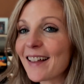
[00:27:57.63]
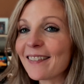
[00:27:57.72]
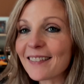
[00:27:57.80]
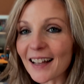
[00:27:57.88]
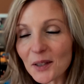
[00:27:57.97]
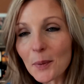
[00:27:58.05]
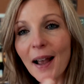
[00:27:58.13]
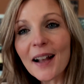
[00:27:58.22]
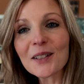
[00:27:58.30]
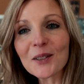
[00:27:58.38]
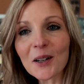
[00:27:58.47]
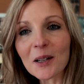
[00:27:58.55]
That's why I
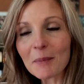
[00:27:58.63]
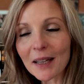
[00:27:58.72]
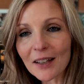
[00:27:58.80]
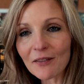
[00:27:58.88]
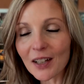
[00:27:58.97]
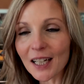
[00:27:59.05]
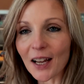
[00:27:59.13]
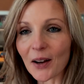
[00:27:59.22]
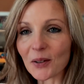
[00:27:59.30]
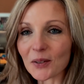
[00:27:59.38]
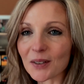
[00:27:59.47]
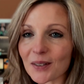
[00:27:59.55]
started making
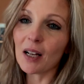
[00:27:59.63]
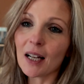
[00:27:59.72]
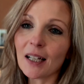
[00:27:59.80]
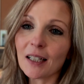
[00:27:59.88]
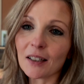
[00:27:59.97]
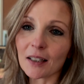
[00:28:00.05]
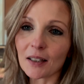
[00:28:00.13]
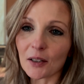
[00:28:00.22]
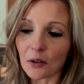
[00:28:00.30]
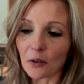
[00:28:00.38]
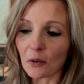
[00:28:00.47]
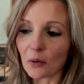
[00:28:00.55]
videos, just
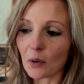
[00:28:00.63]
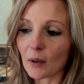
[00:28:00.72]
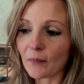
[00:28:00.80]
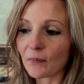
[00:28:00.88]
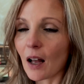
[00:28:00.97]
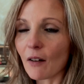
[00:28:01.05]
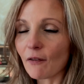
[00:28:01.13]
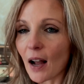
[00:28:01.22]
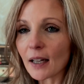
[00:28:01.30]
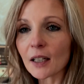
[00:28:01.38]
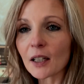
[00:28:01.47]
to find a